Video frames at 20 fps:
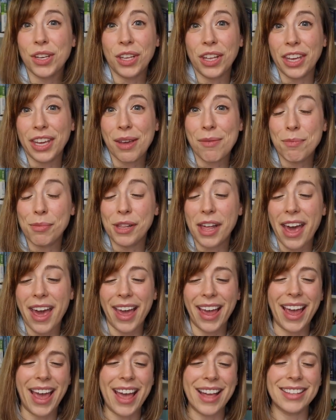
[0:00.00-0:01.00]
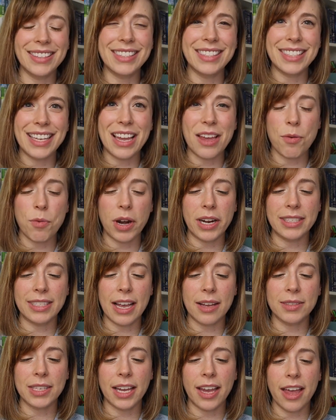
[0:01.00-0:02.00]
You can click and play and see what it
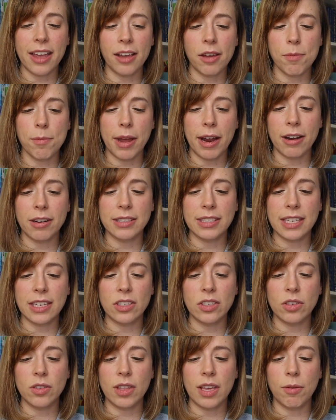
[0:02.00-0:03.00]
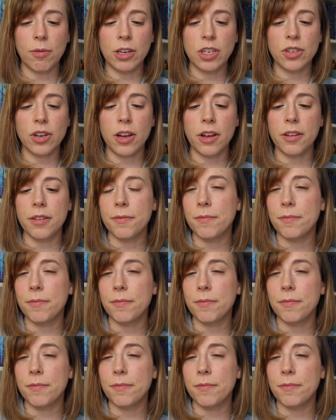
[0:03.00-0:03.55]
sounds like in comparison to the original.